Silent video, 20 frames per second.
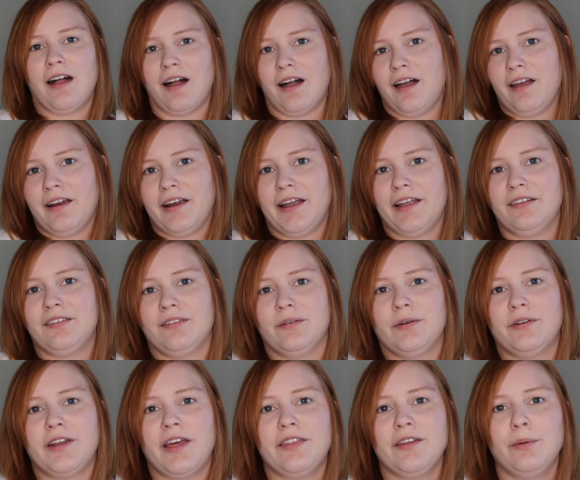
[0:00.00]
Alright, so
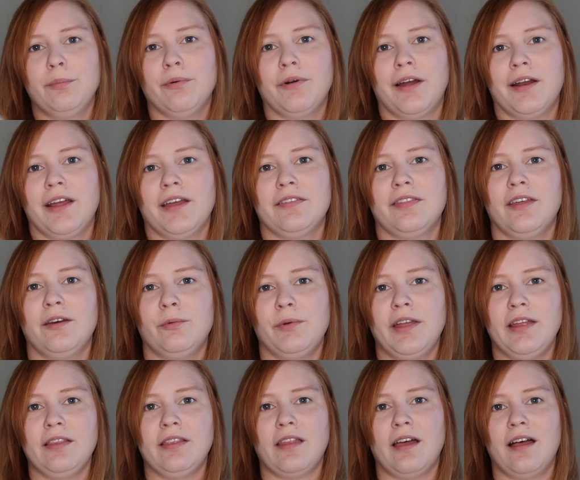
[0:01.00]
another product that
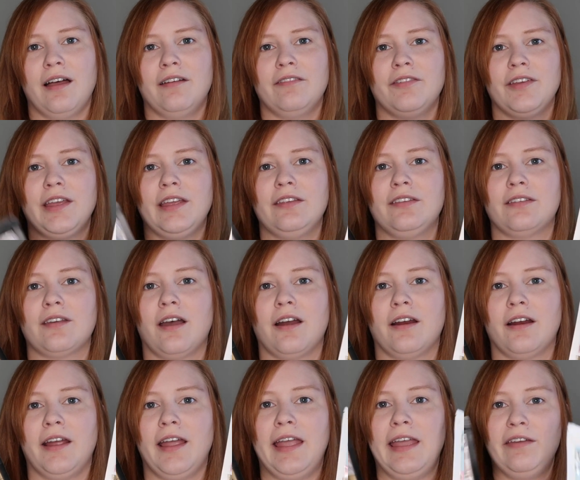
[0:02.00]
we love is
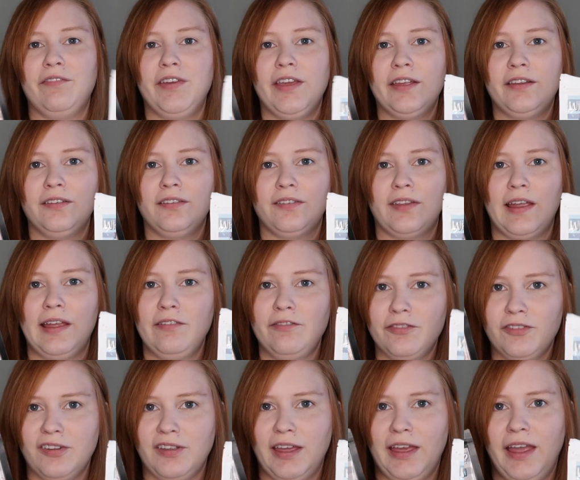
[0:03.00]
our Avian Safe
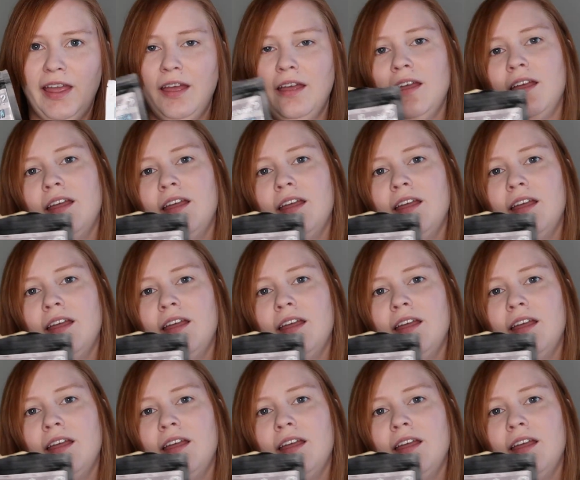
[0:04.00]
Tea.